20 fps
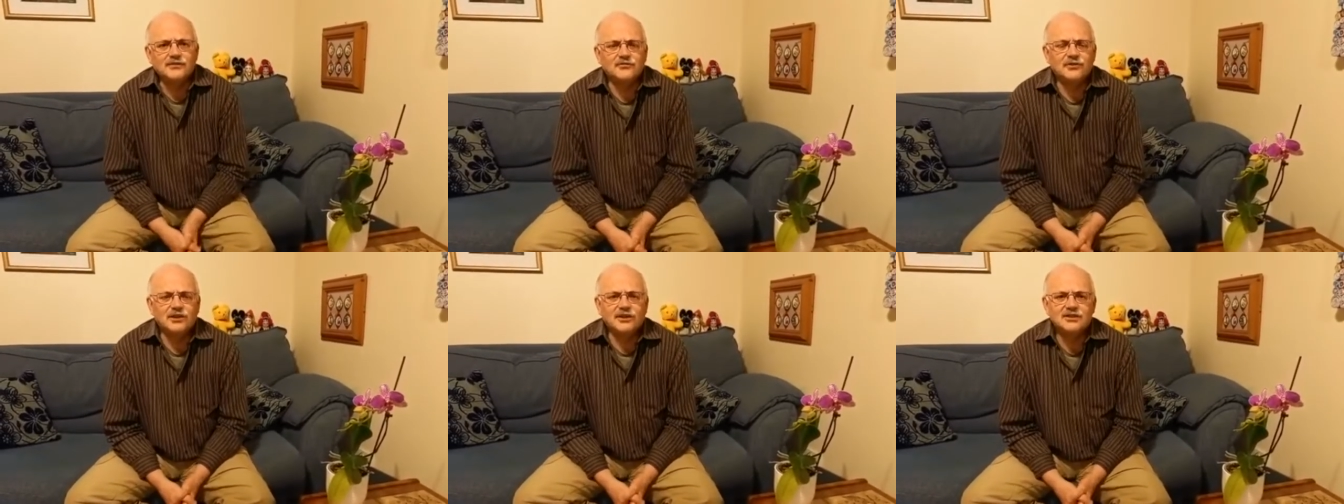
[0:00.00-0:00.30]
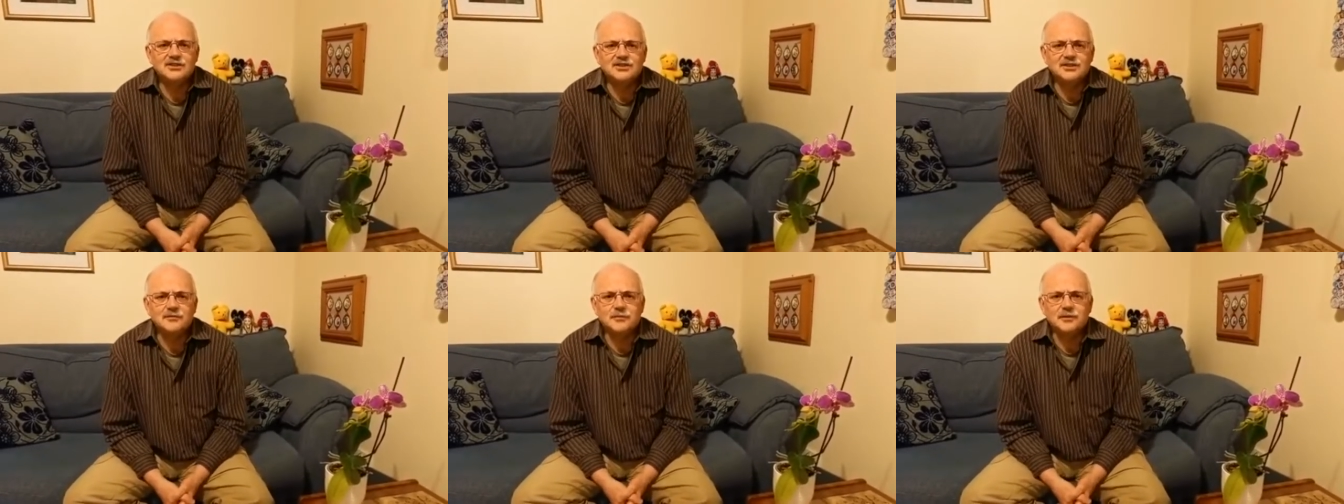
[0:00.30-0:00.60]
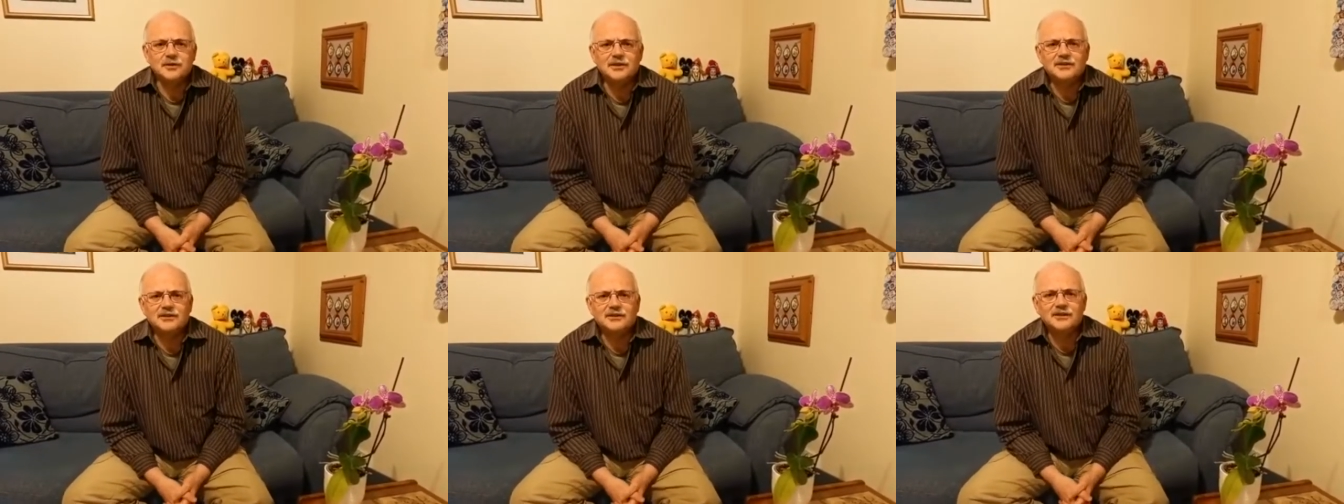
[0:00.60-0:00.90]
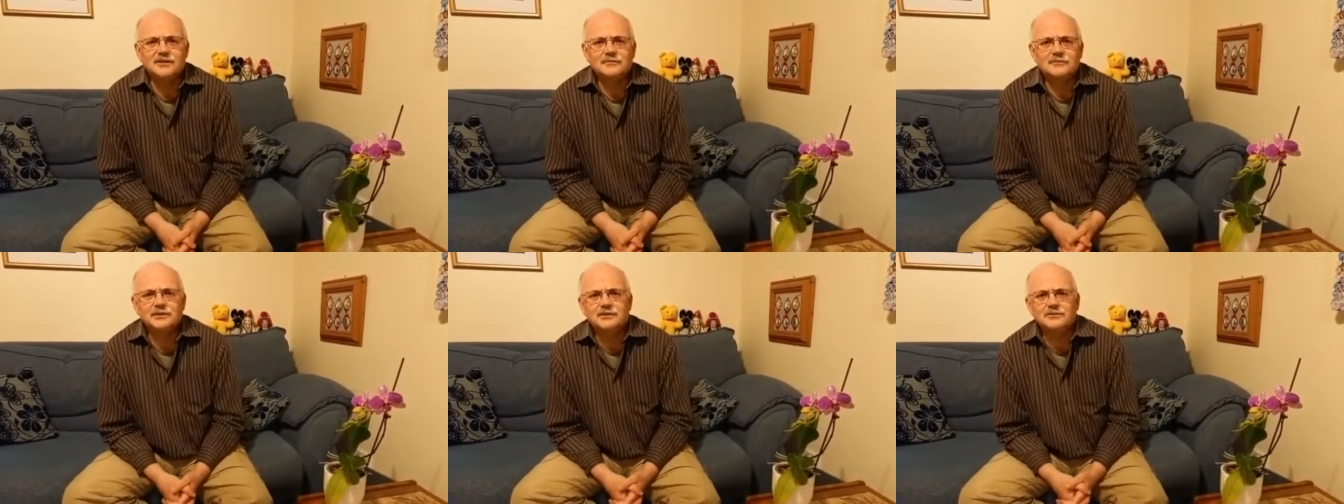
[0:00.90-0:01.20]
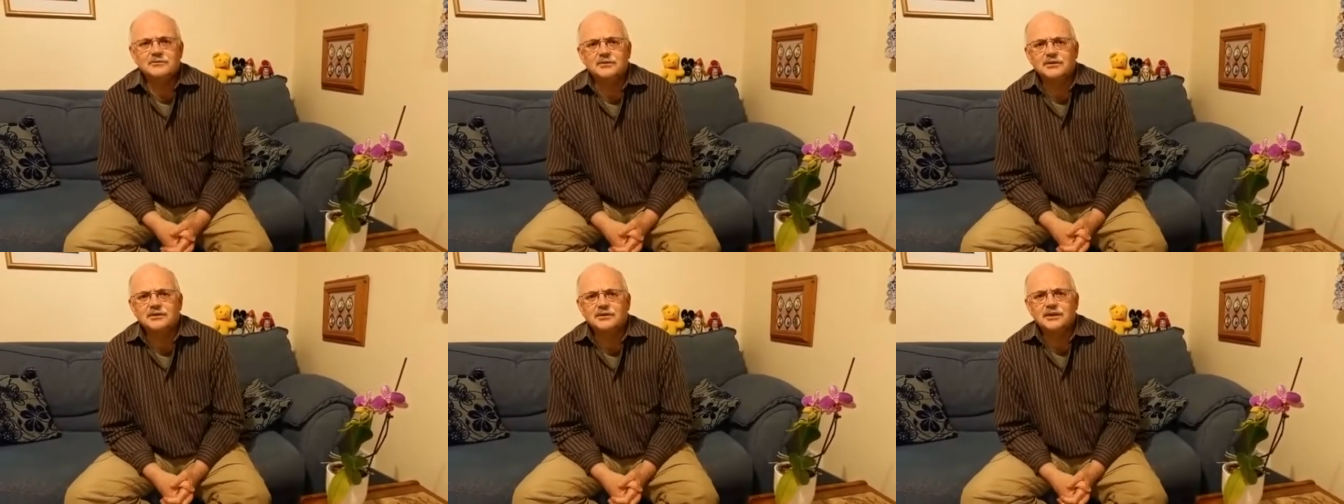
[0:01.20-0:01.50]
fellowship at Claremont
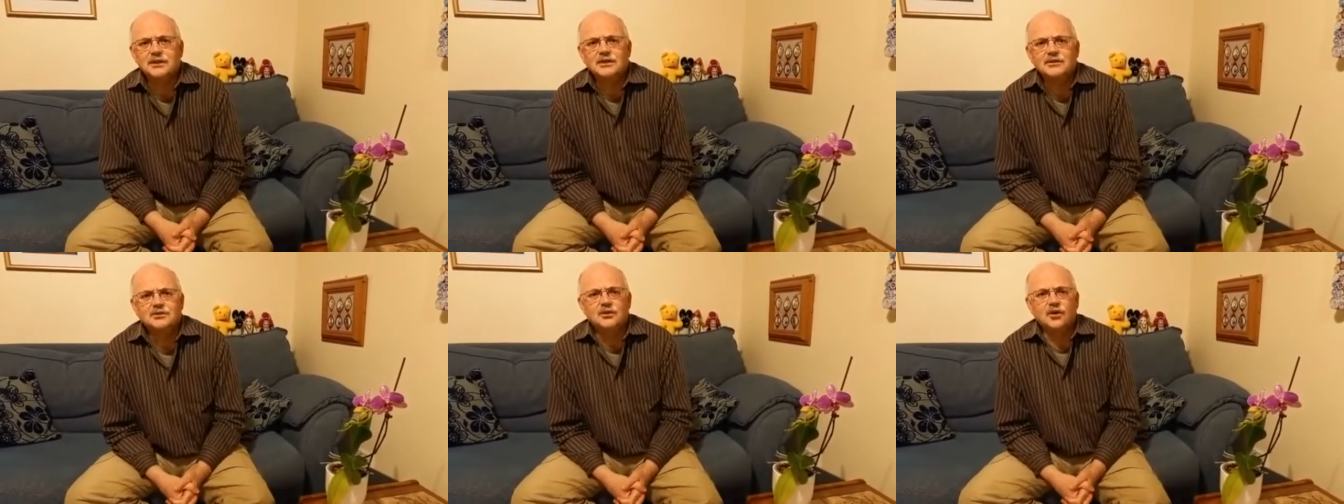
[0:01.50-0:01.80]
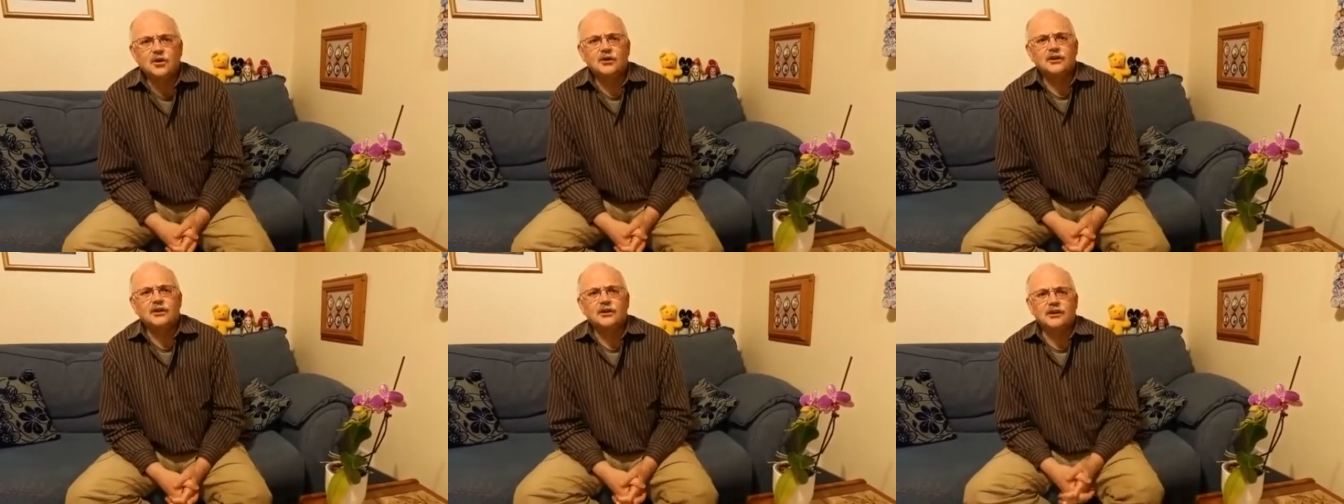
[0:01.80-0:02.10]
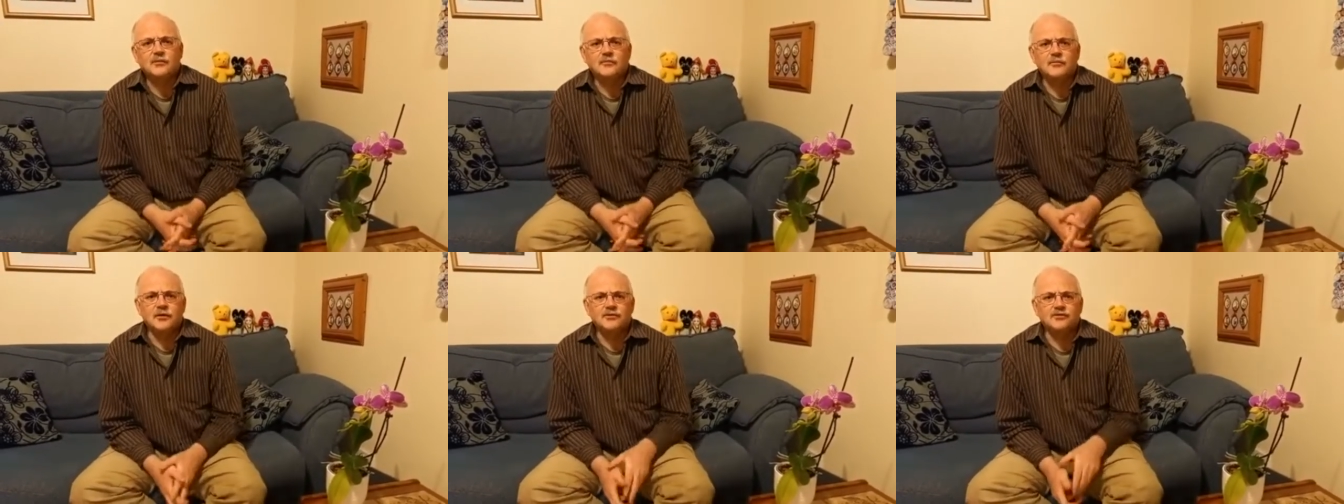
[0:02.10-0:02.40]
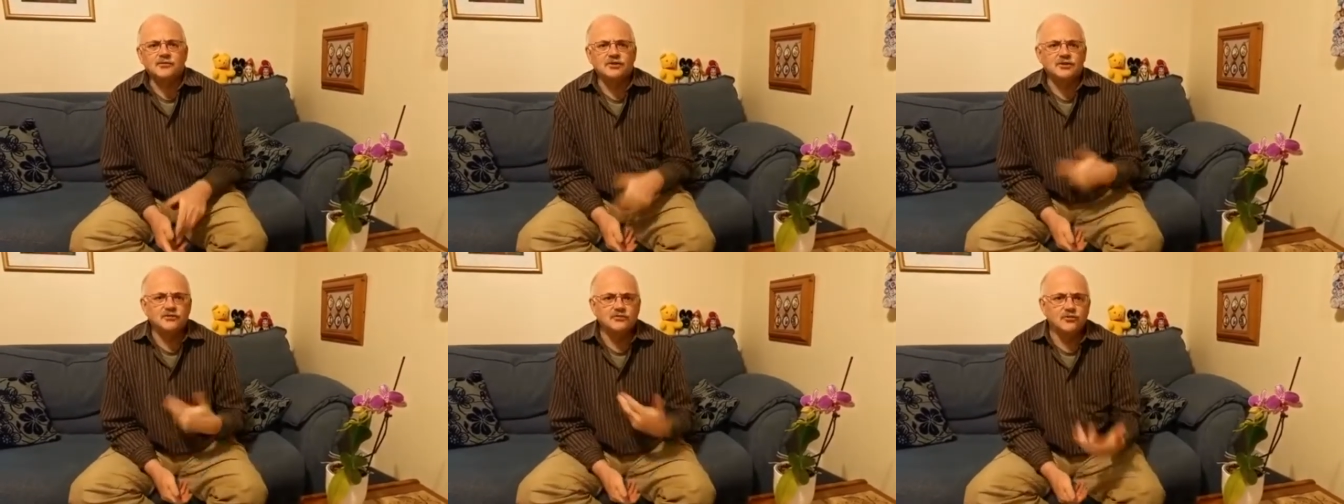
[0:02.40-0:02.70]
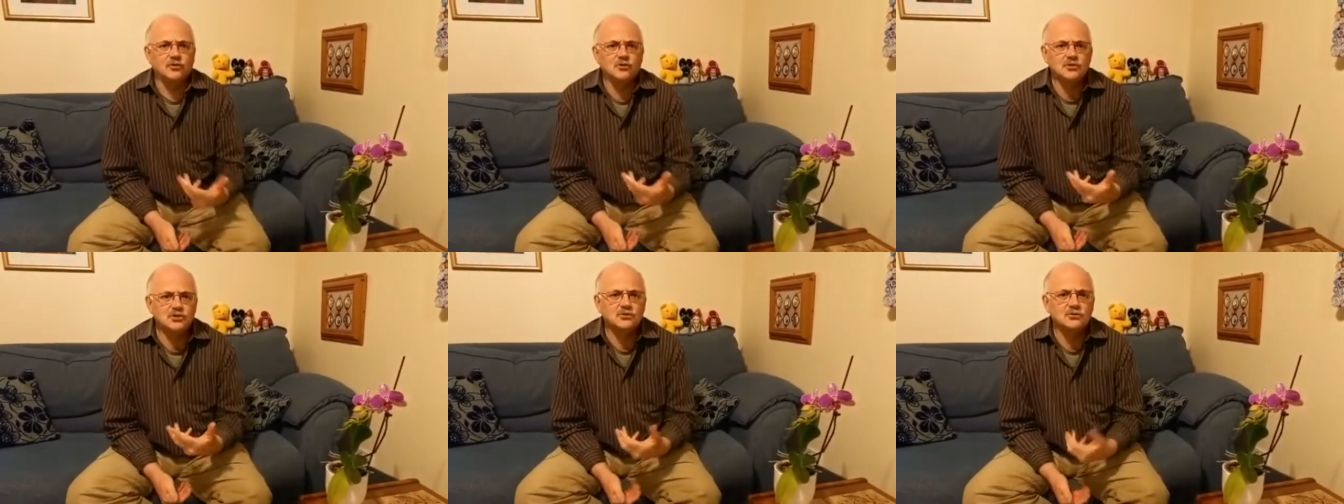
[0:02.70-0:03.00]
were talking about their
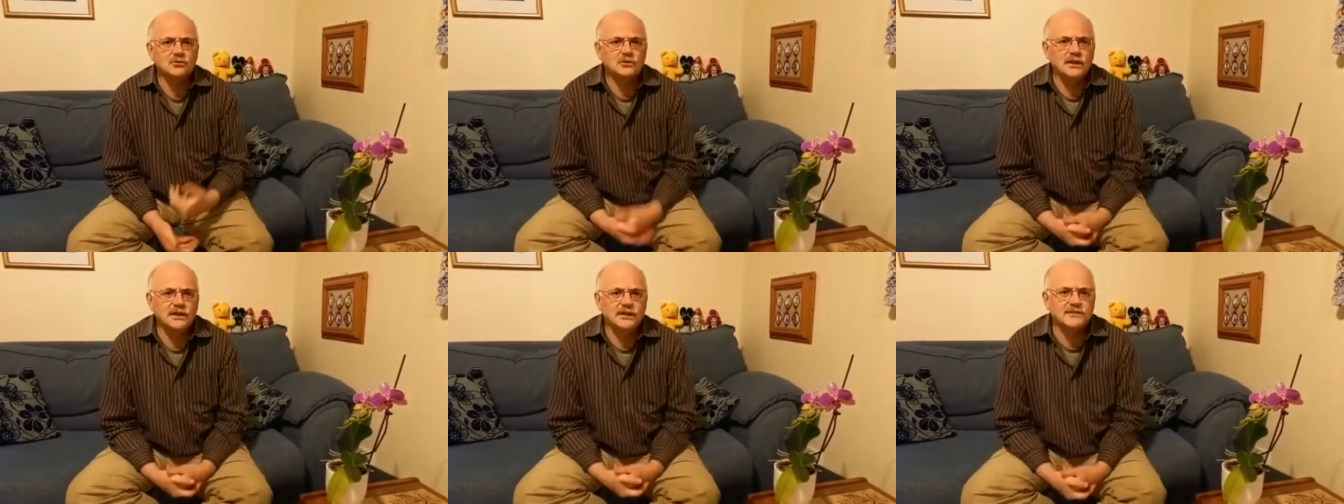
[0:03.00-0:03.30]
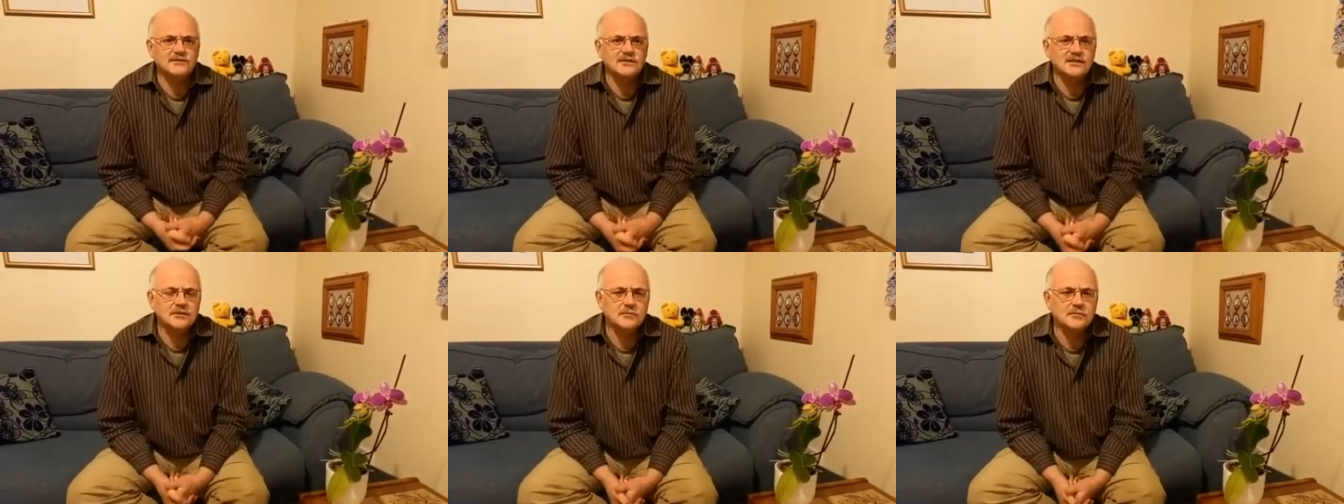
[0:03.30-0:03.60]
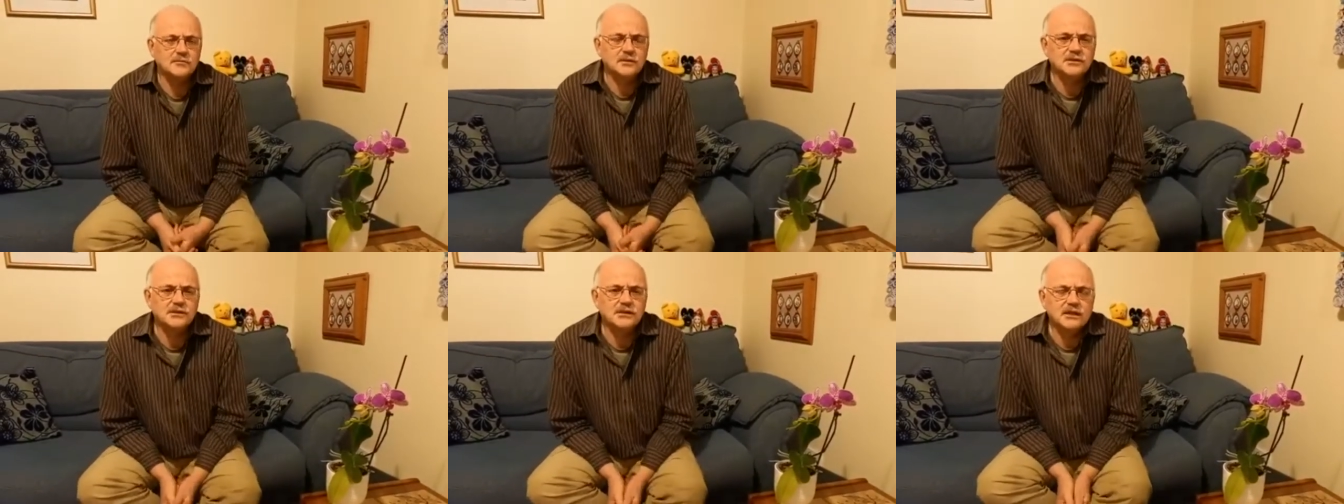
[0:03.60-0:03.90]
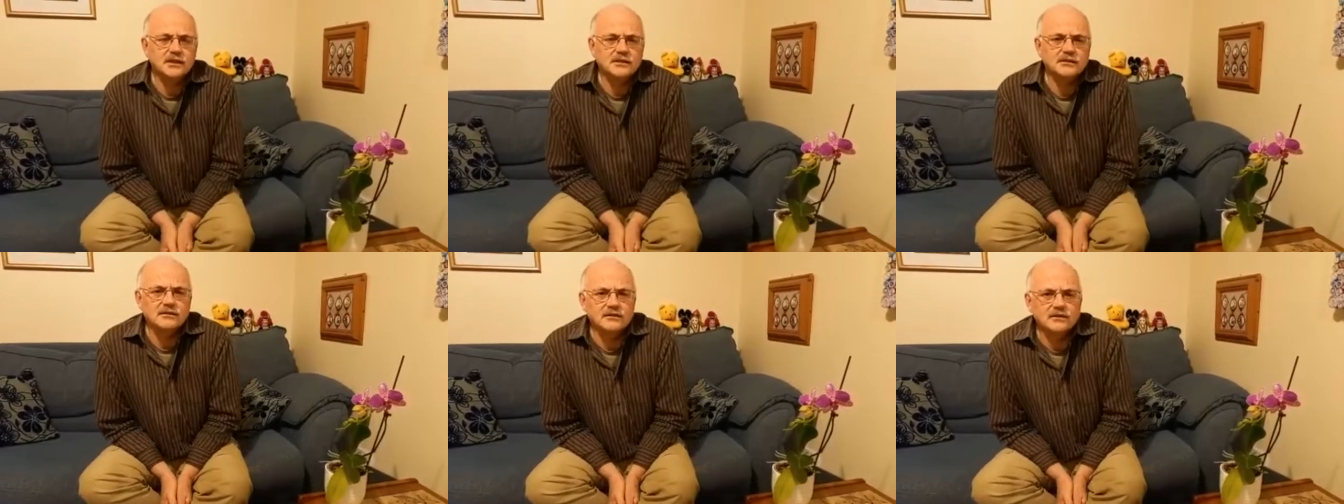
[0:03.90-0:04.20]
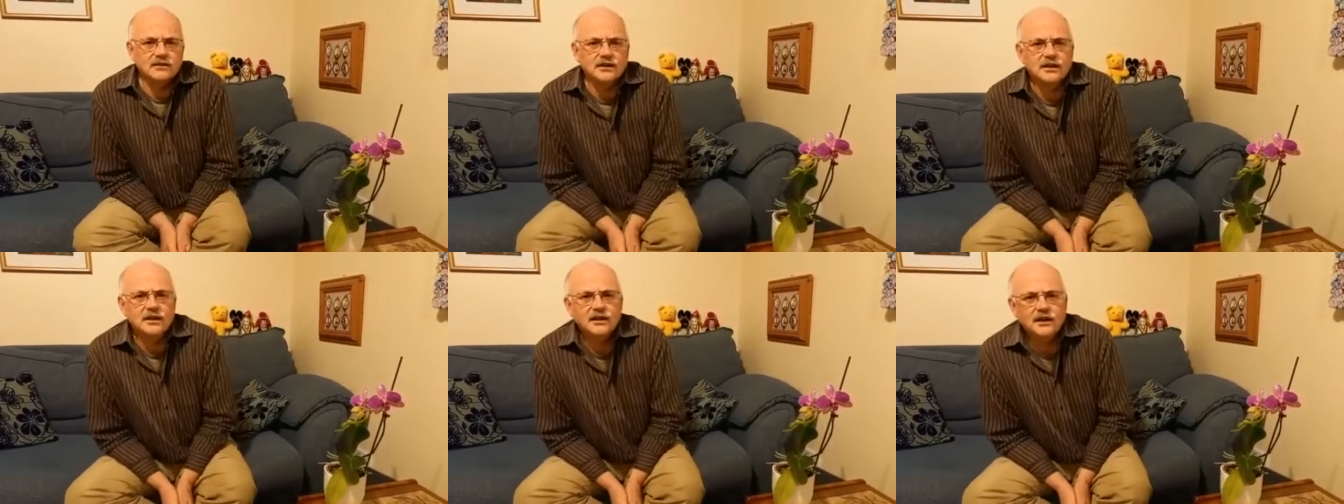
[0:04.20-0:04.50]
devotional lives and in
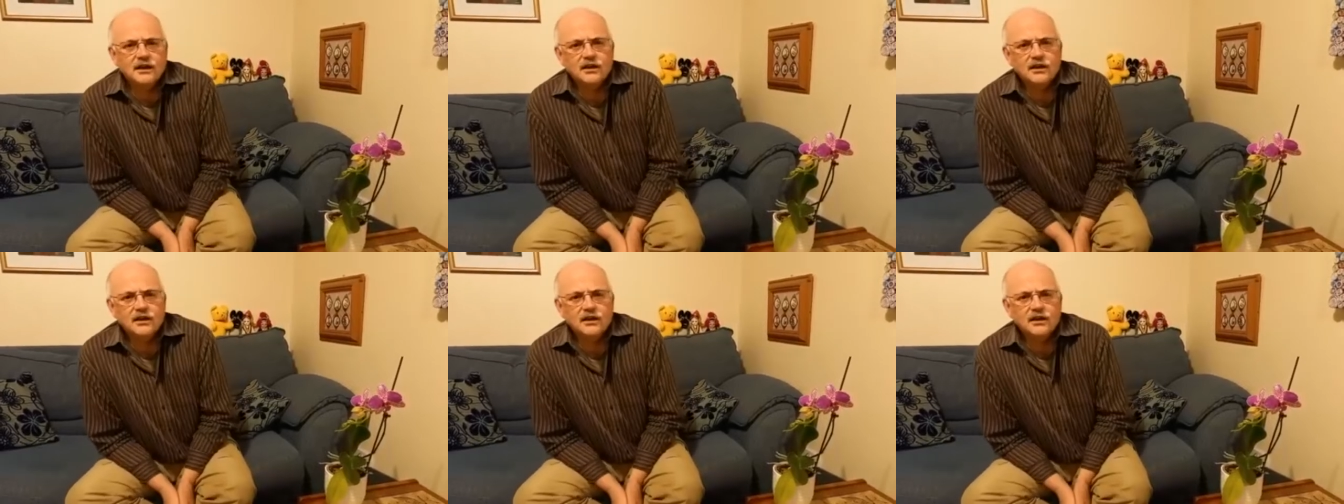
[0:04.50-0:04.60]
particular